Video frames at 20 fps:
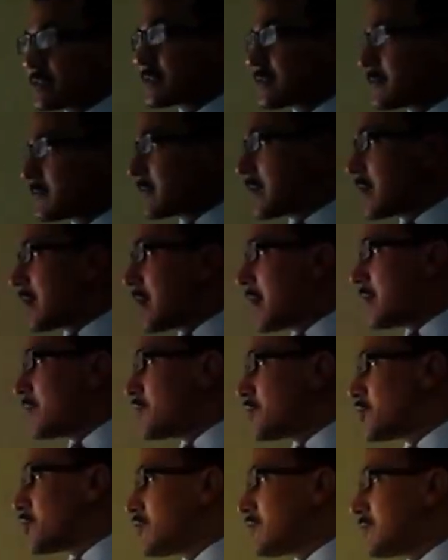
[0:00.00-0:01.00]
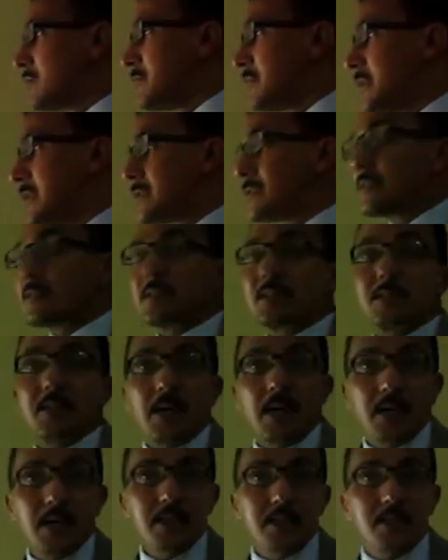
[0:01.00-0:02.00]
somehow, should be
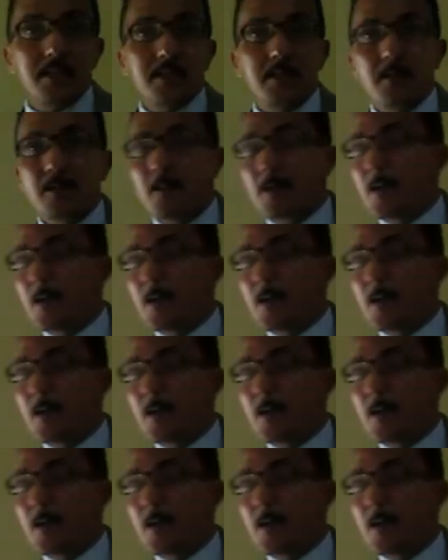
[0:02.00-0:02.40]
concise.